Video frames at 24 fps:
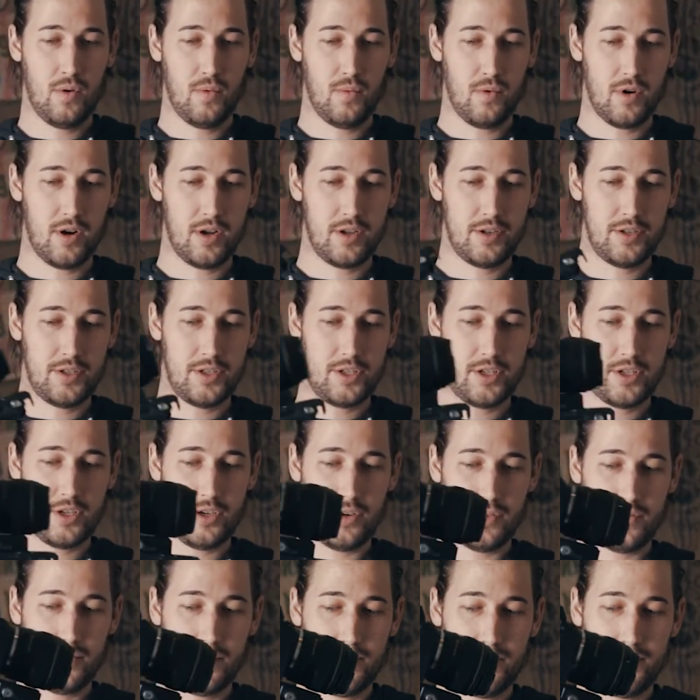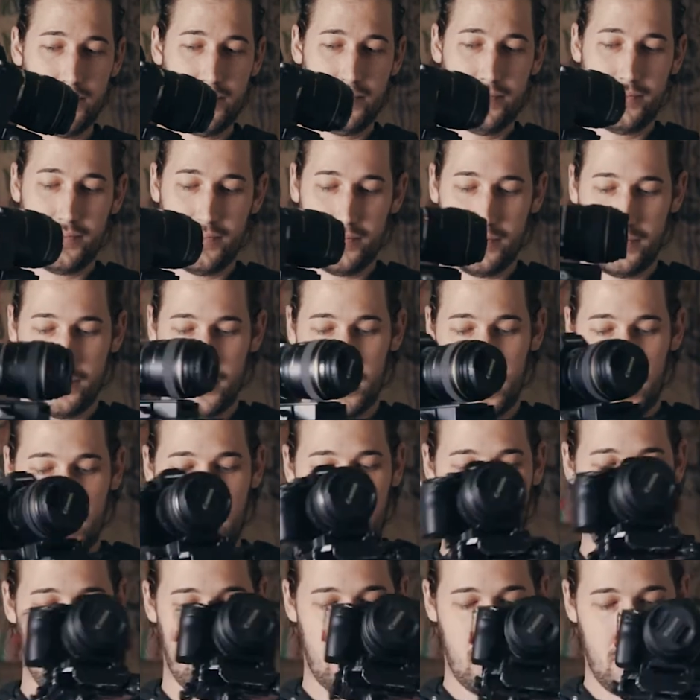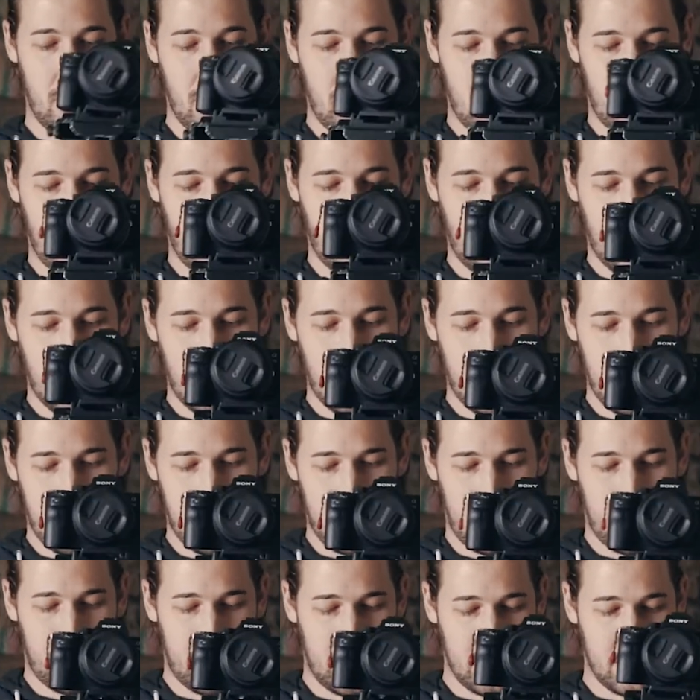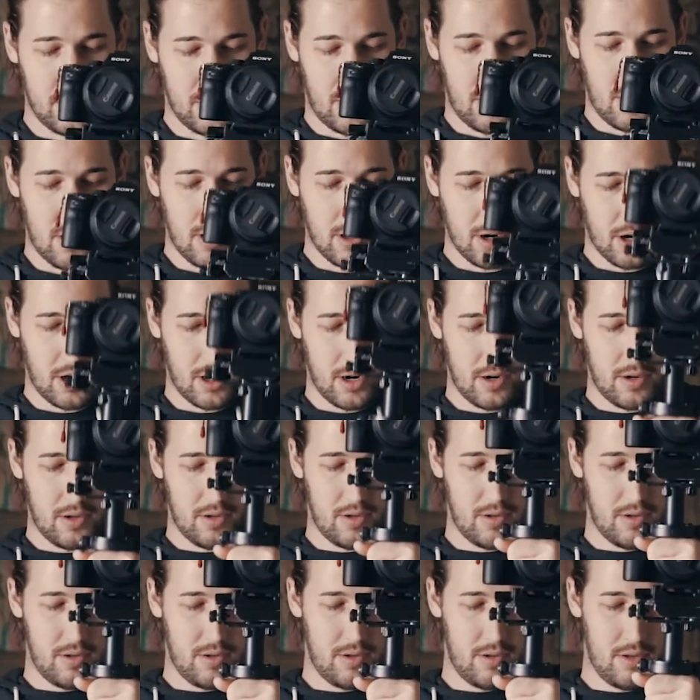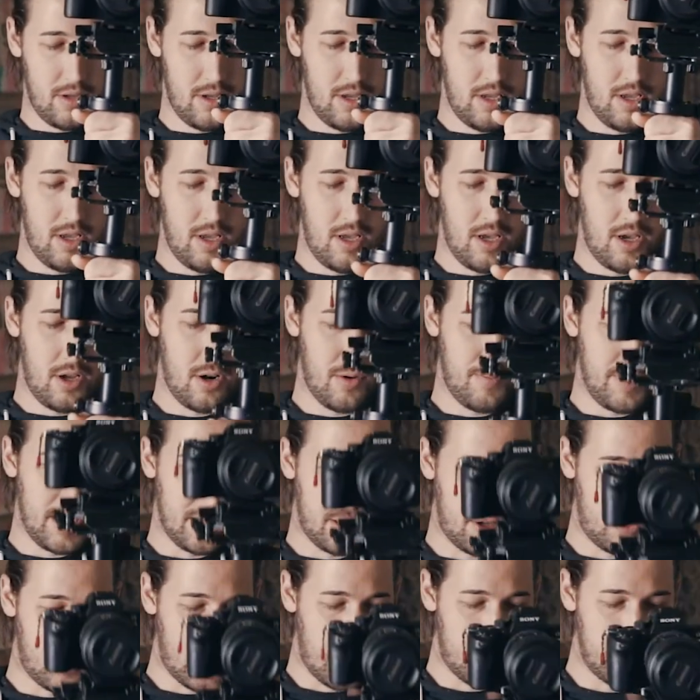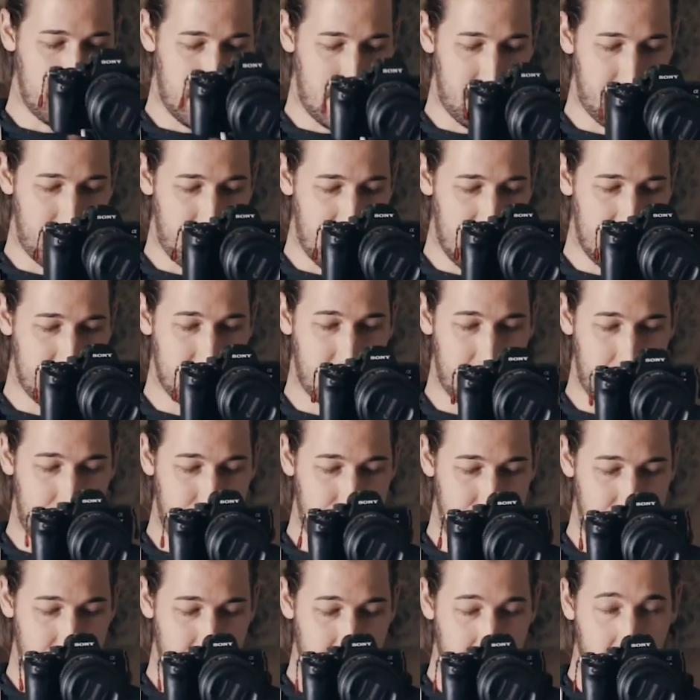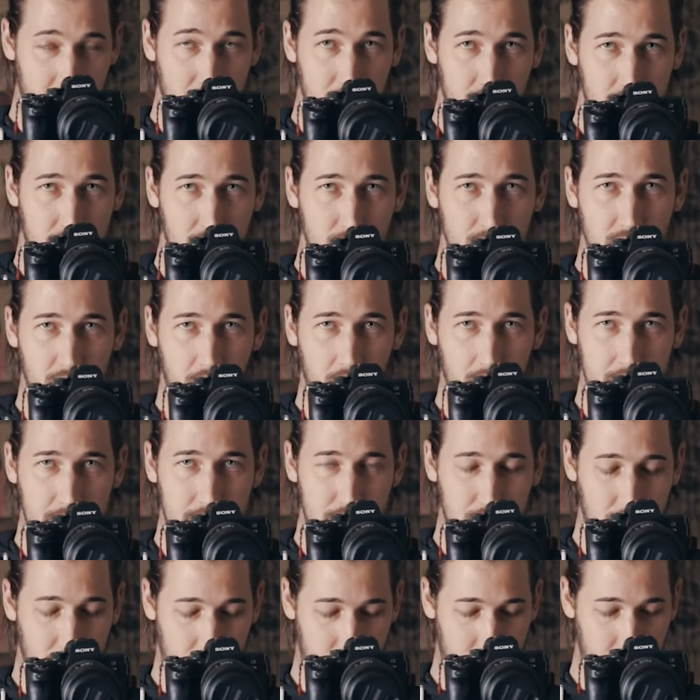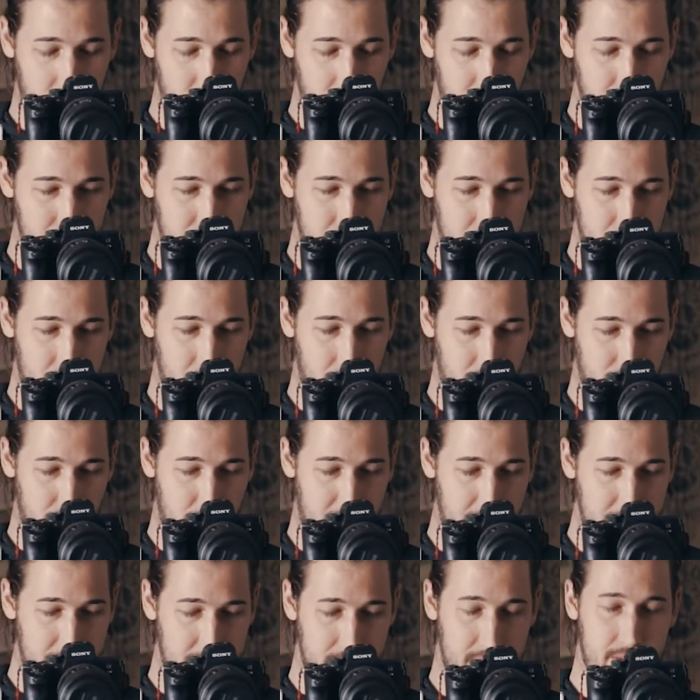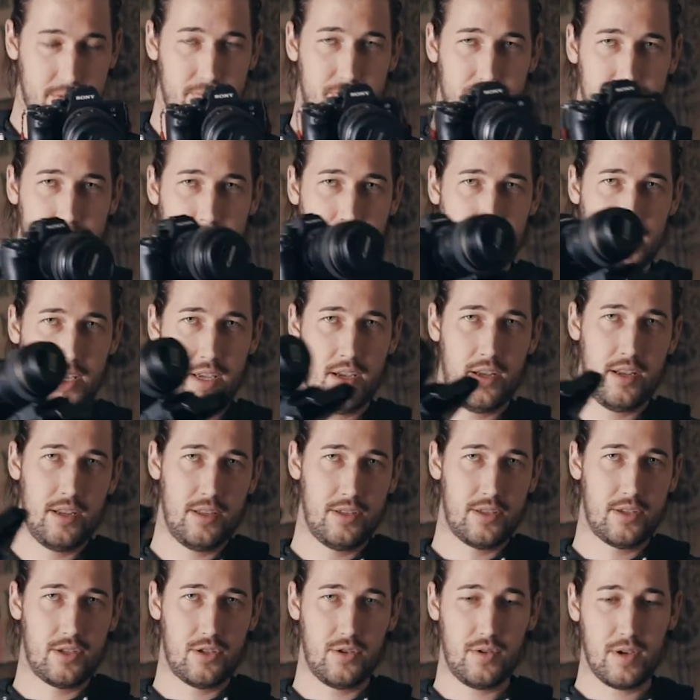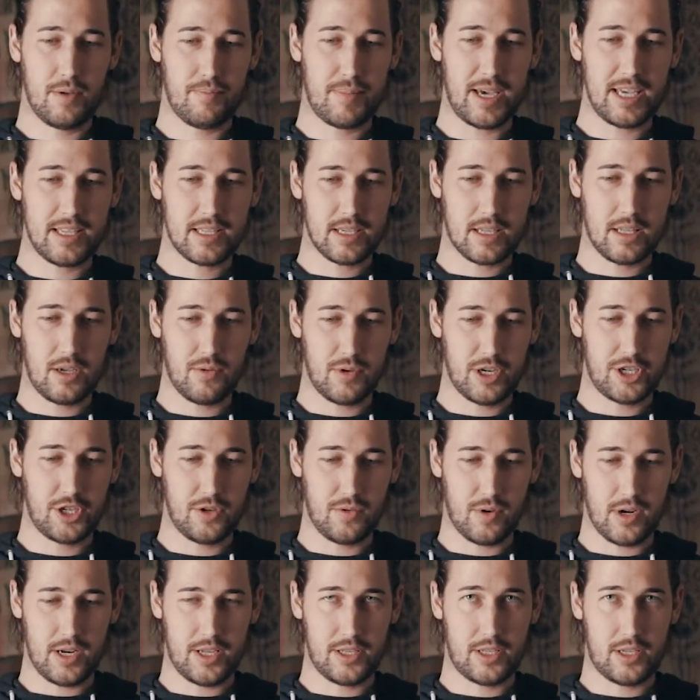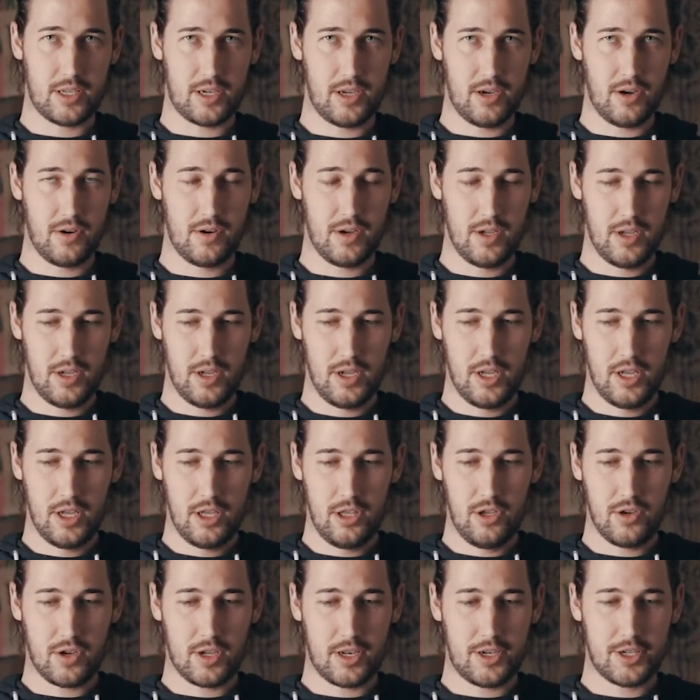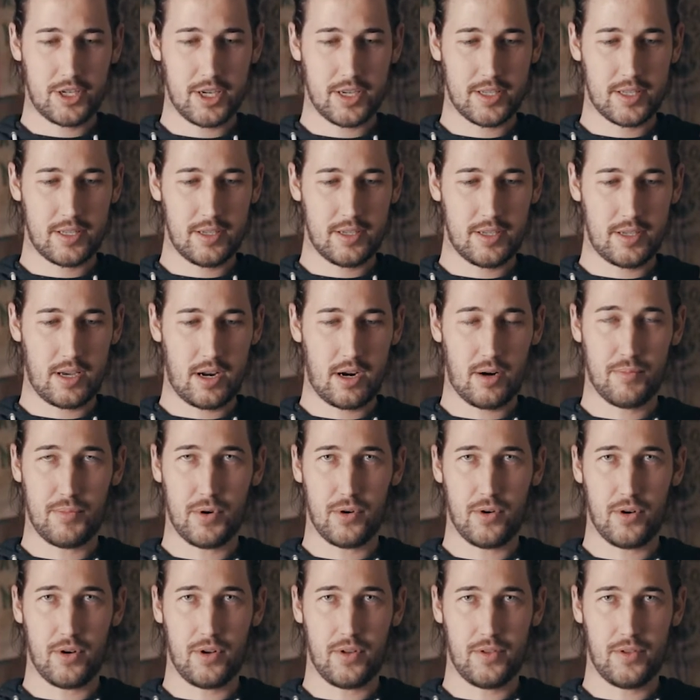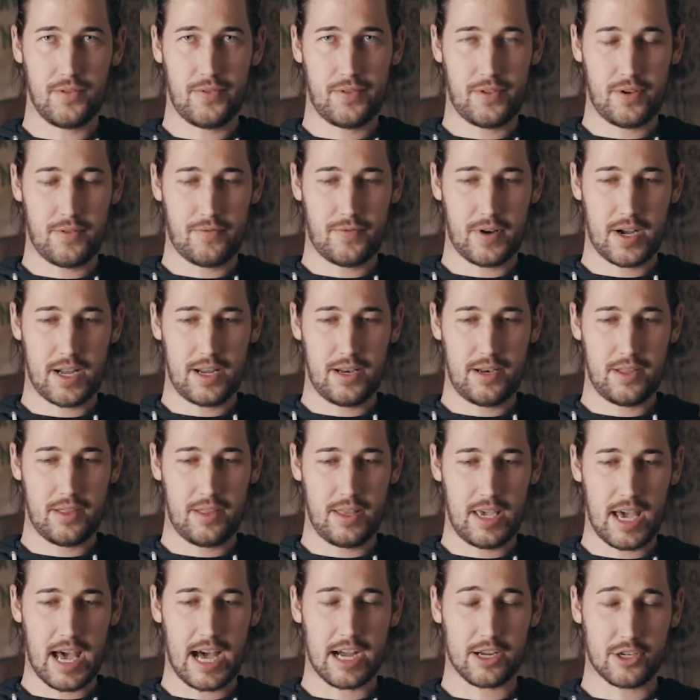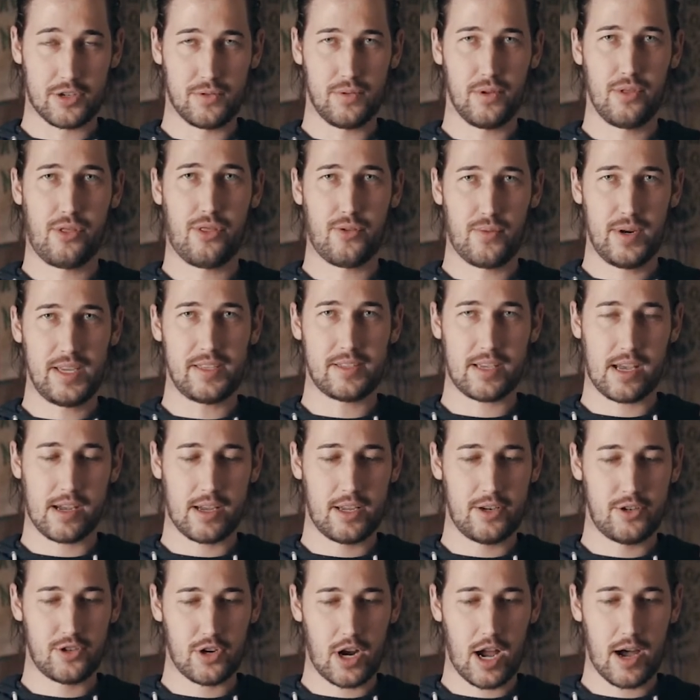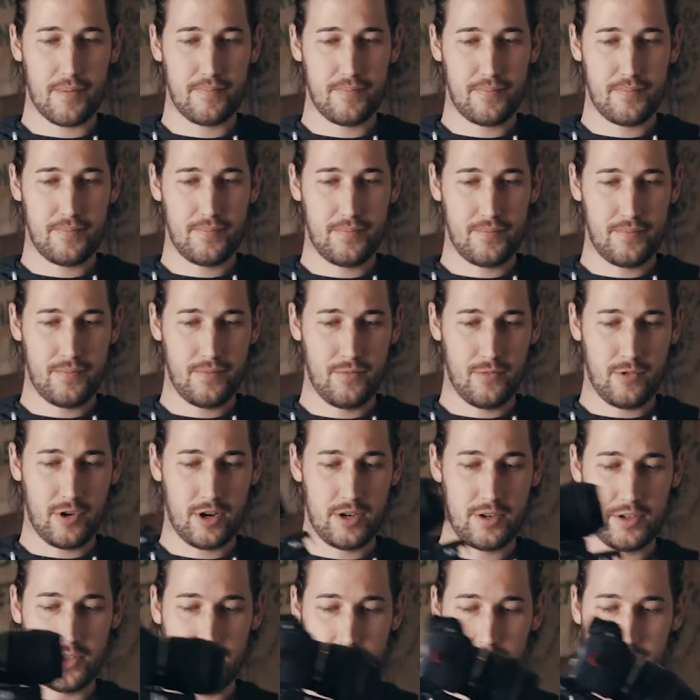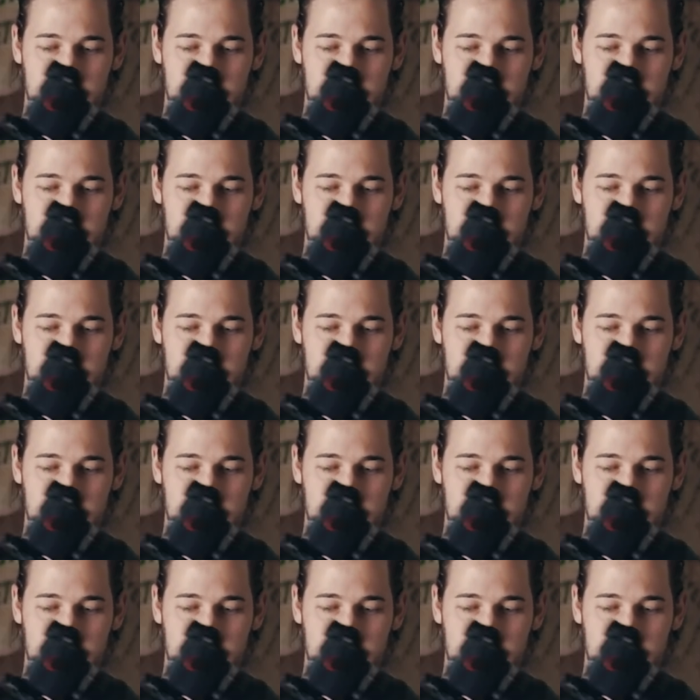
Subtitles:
1, 2. Or if it's longer, it'll make the drop time faster. So as long as you're close in your weights, and it's doing basically what you want it to do, you can adjust the center pole to find the actual 3-second drop. 1,